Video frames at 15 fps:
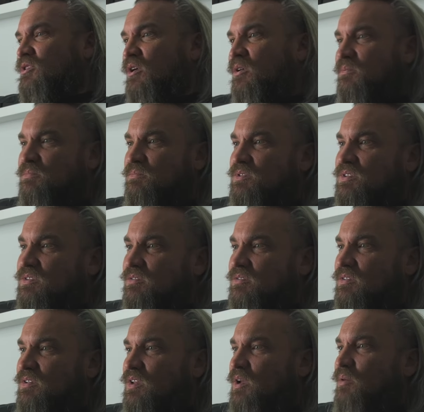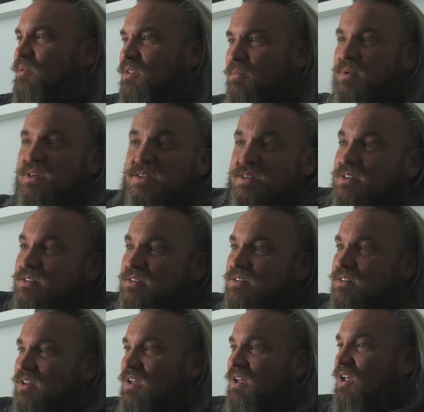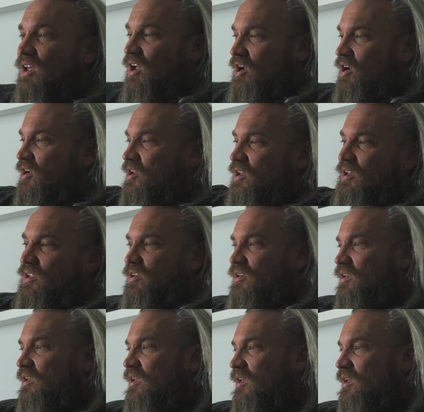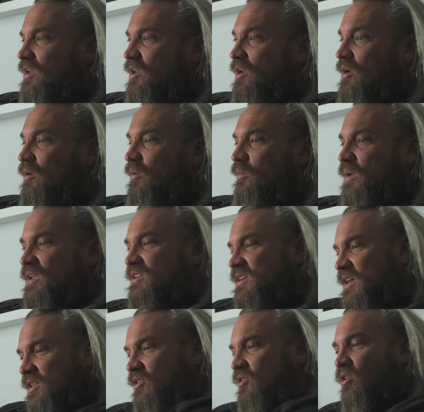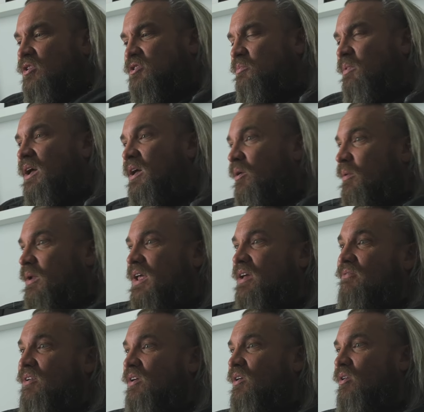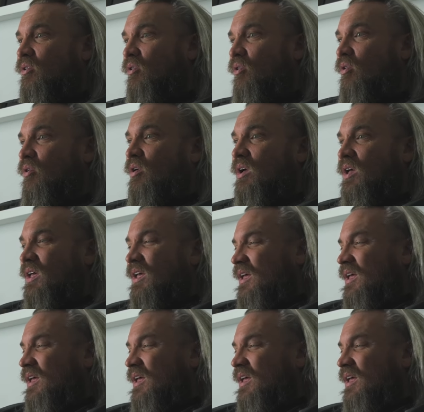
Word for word: times, you know, with the missus. I can, you know, we can take the dogs away or whatever, or